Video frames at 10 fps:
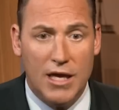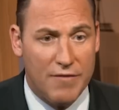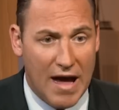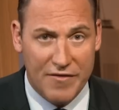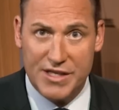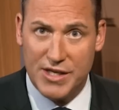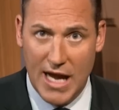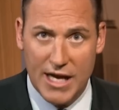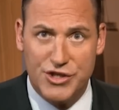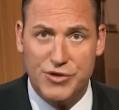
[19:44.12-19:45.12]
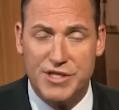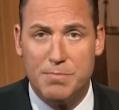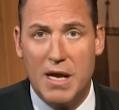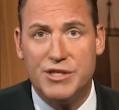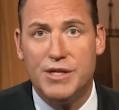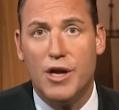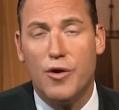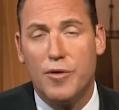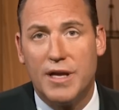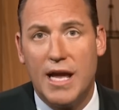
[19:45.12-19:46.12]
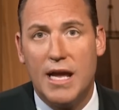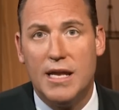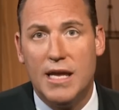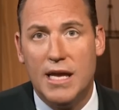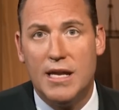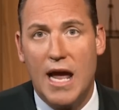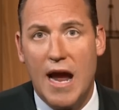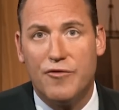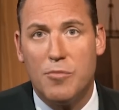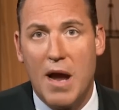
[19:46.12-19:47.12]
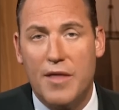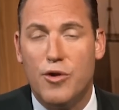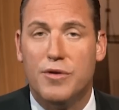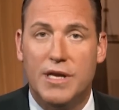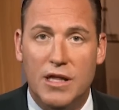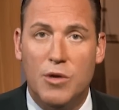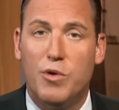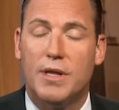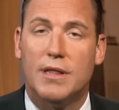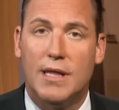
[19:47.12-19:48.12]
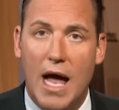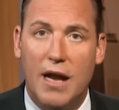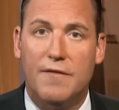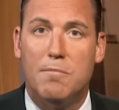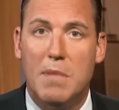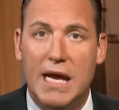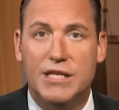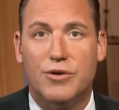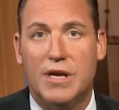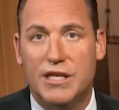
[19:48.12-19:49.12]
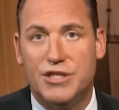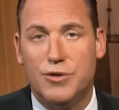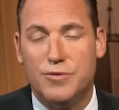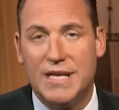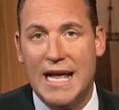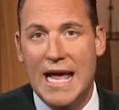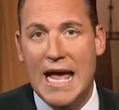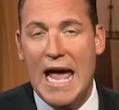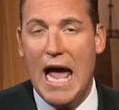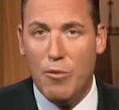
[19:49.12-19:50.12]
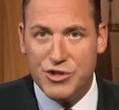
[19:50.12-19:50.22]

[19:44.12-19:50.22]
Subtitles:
You've obviously got, as you just mentioned, the Hurricane Ian aftermath. You're dealing with a lot of major issues. How